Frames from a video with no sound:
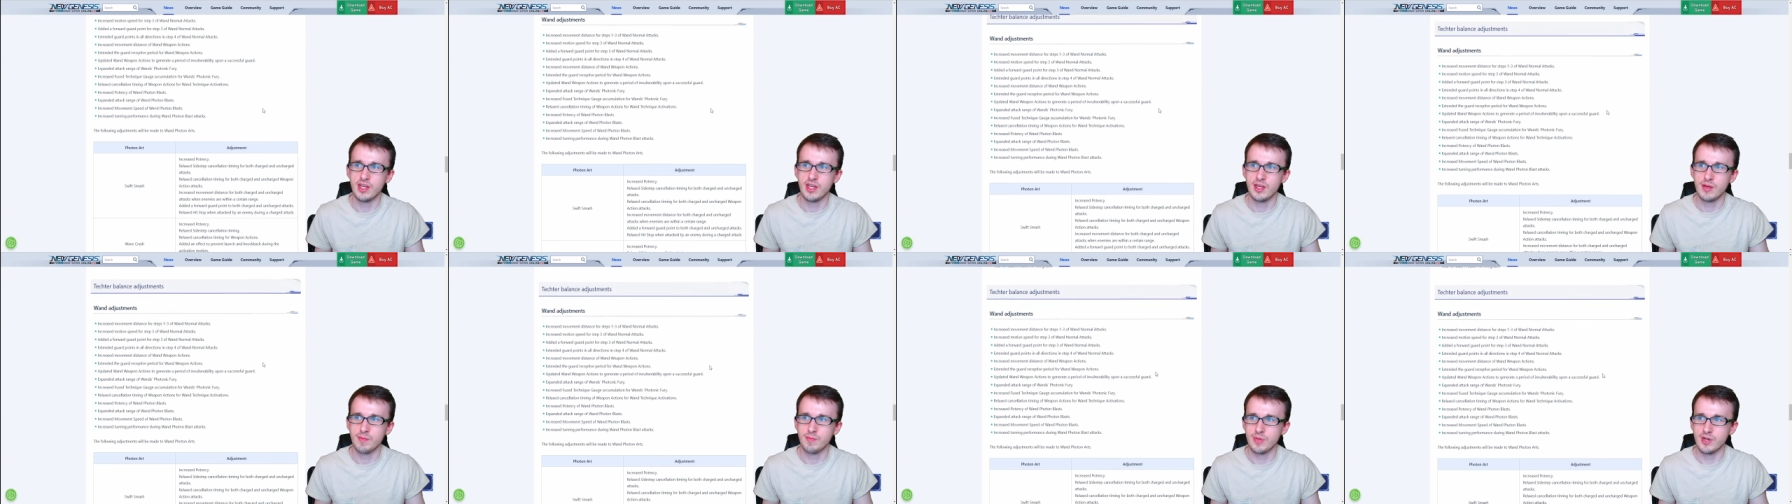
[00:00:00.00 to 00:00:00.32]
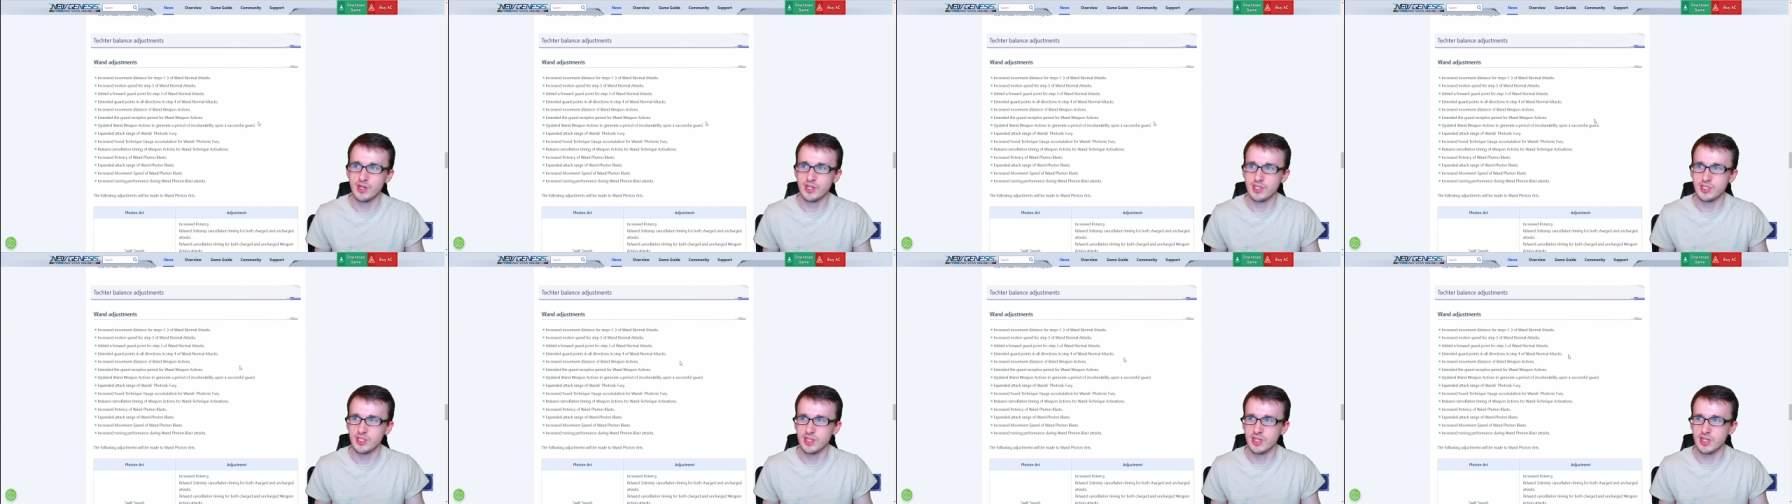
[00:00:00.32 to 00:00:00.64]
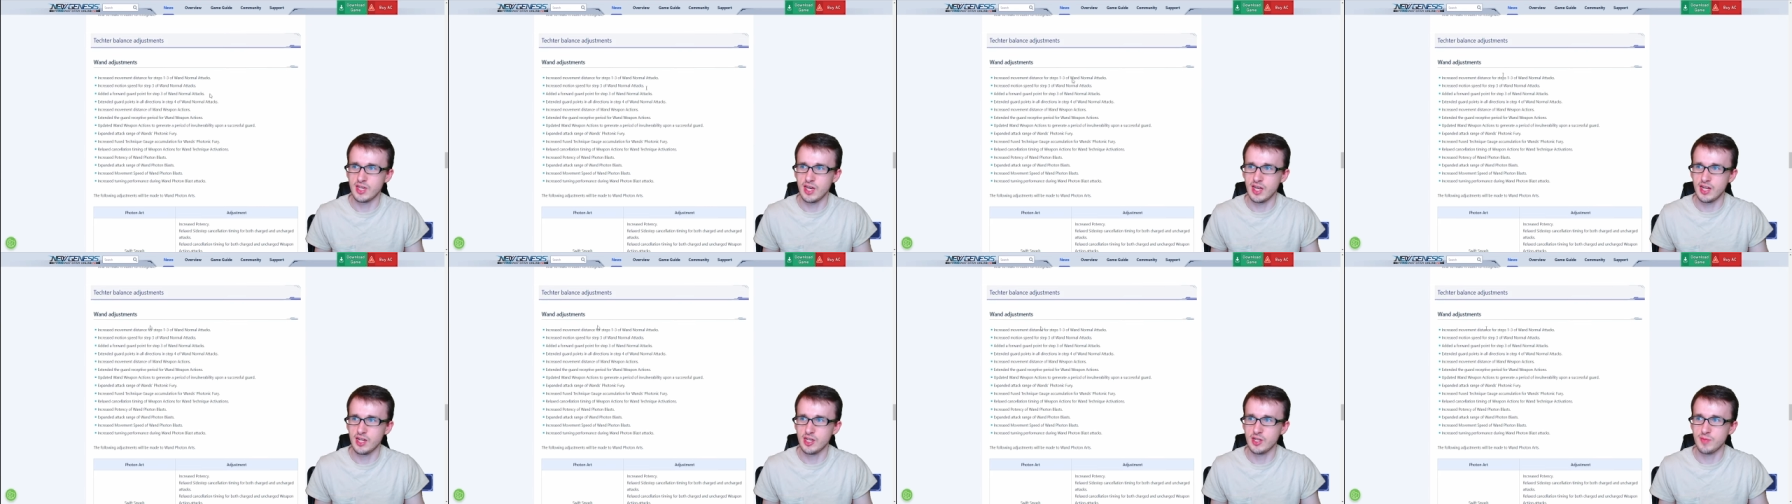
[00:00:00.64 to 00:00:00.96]
But it
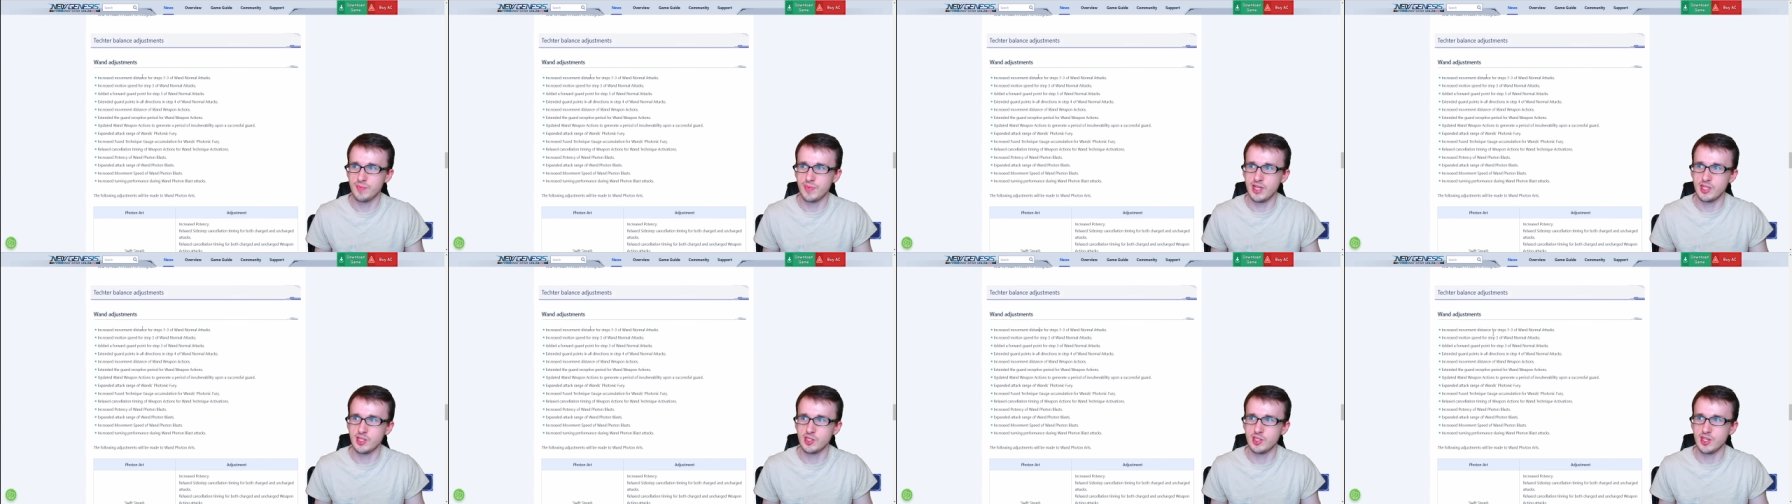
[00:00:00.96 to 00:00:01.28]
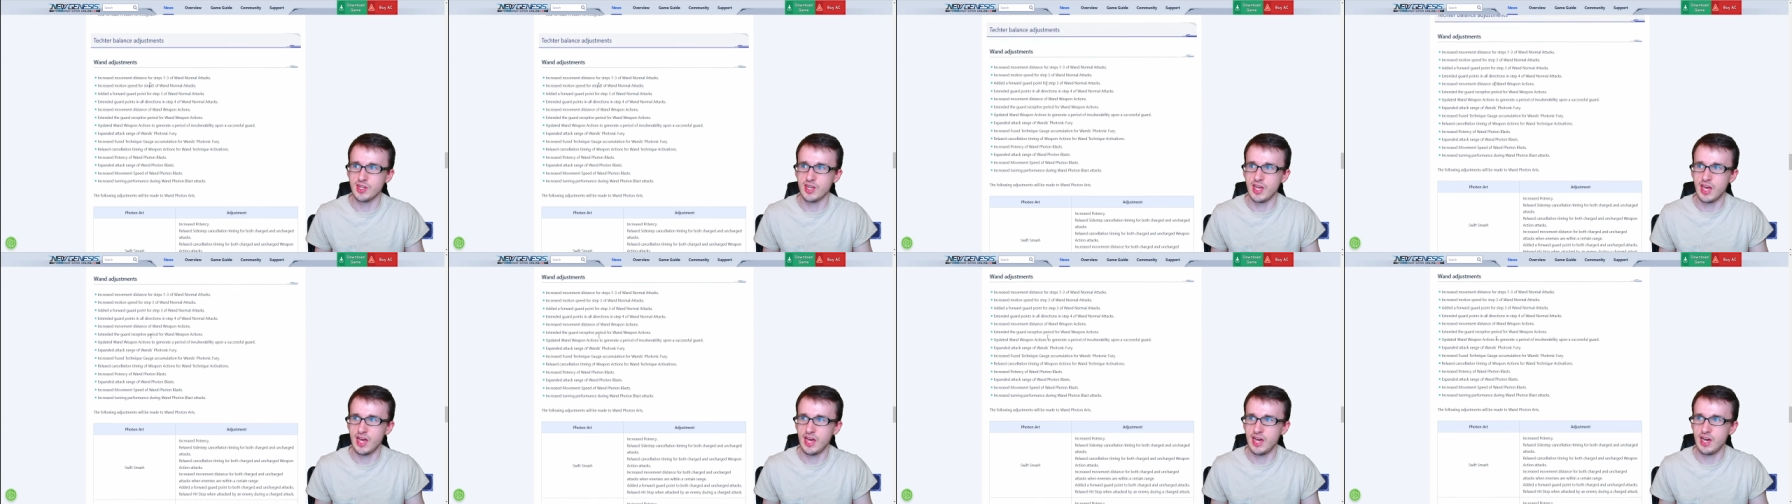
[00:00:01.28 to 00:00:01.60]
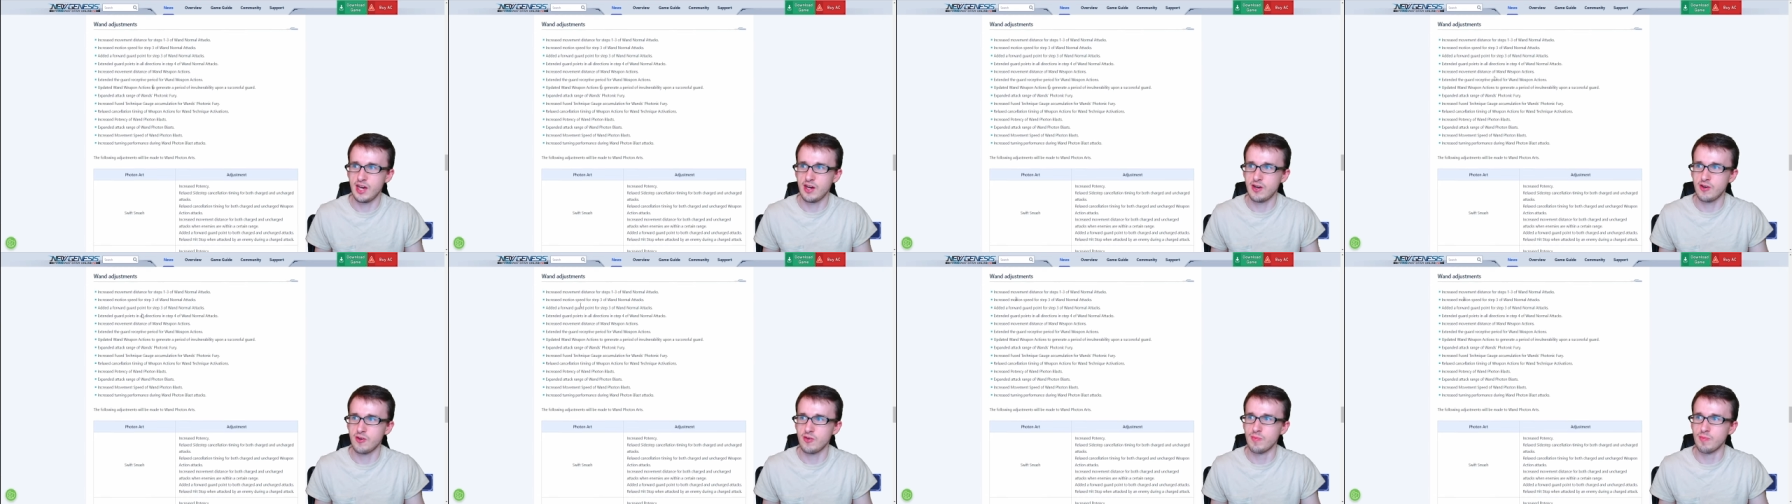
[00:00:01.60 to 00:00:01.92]
kind of depends on
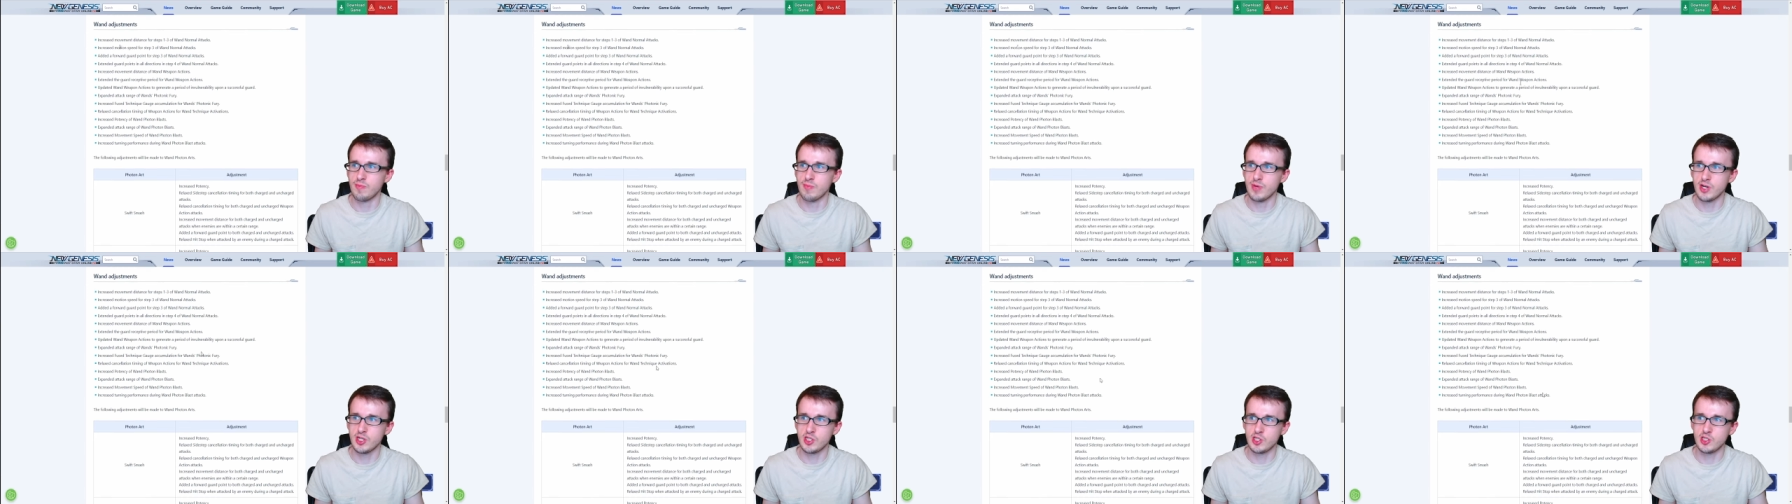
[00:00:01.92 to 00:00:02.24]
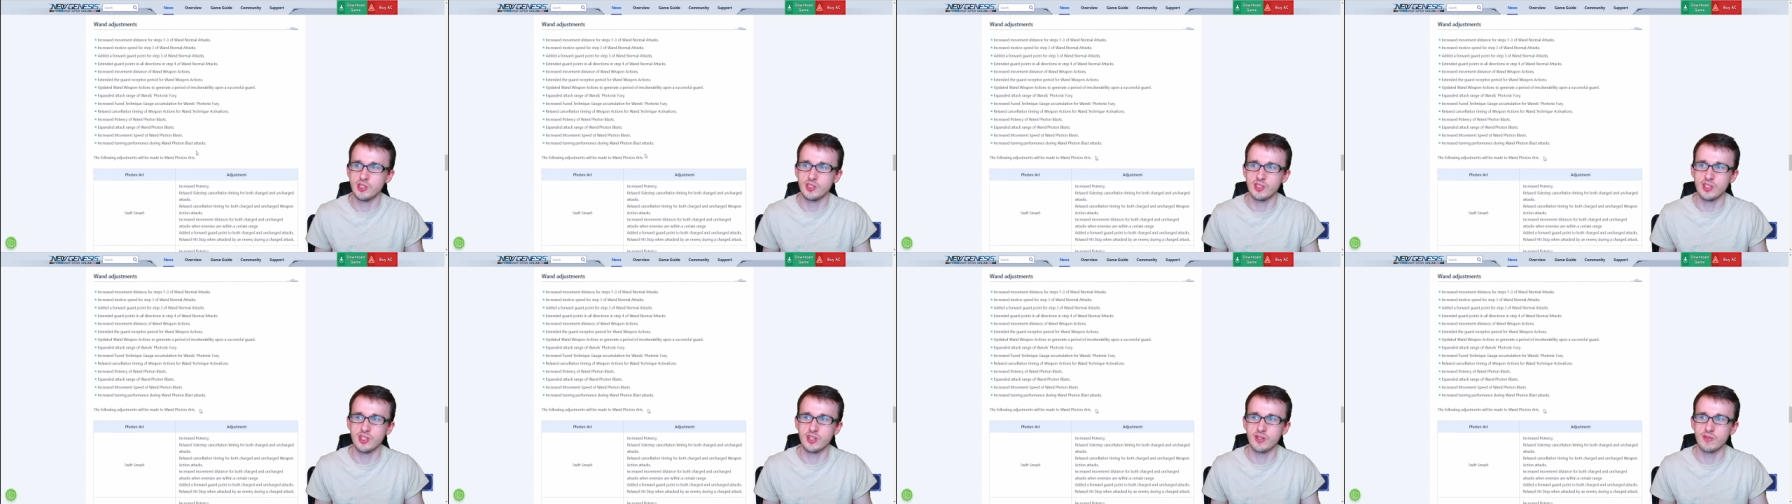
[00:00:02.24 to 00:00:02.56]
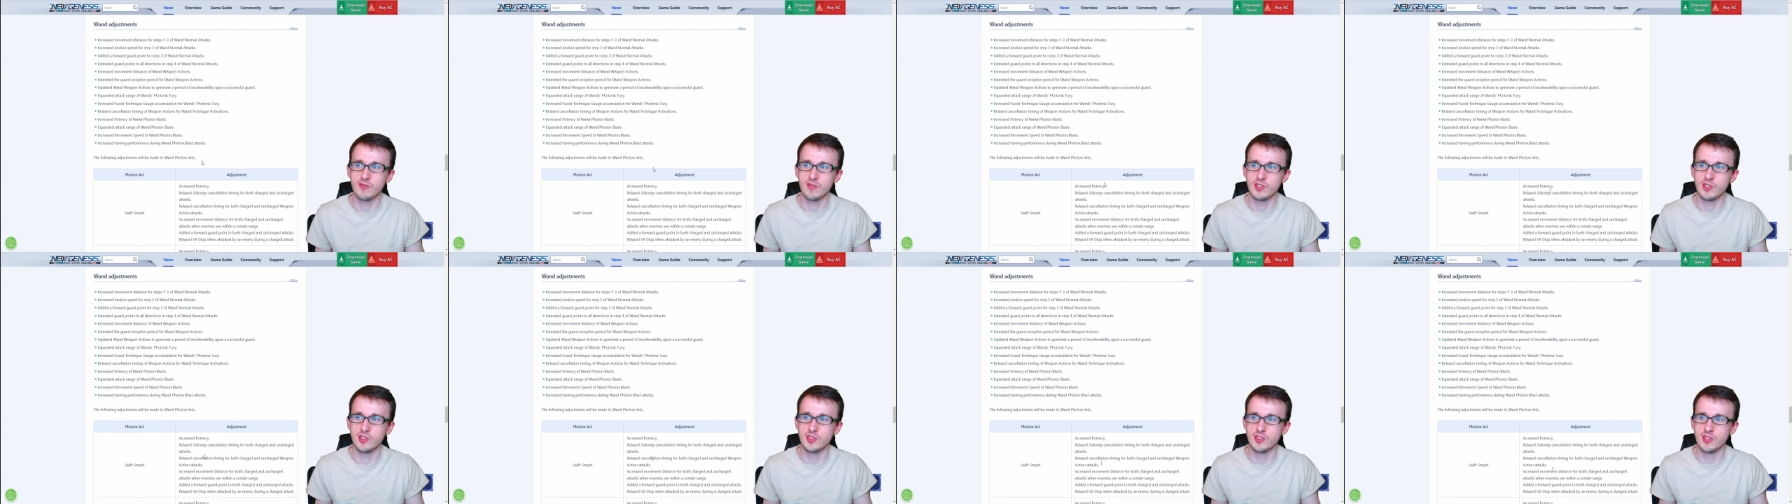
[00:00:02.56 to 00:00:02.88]
how much these
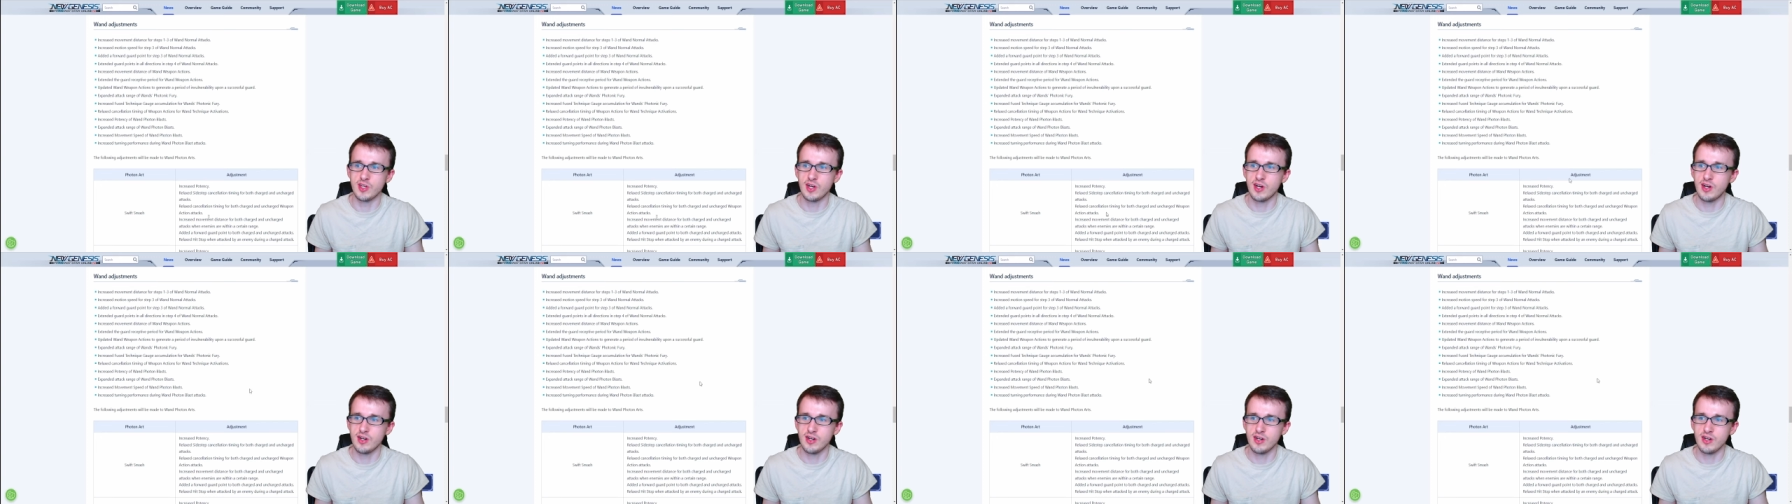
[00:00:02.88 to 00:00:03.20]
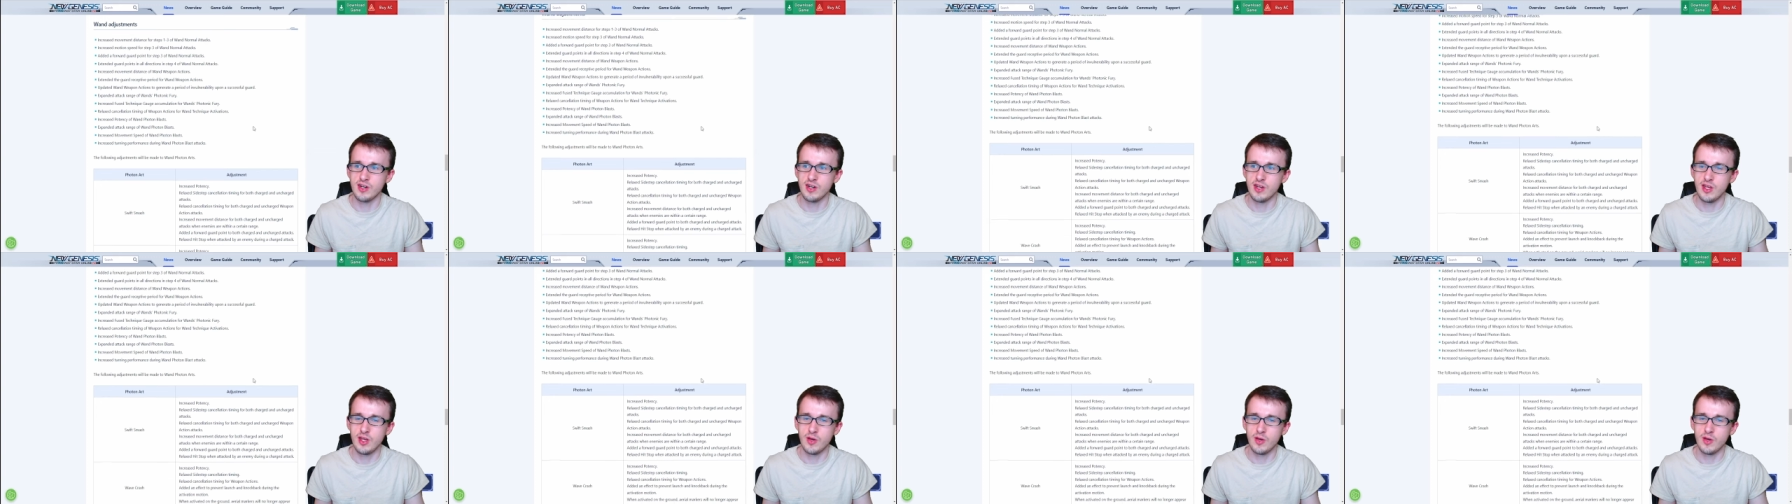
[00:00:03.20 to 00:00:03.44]
increases are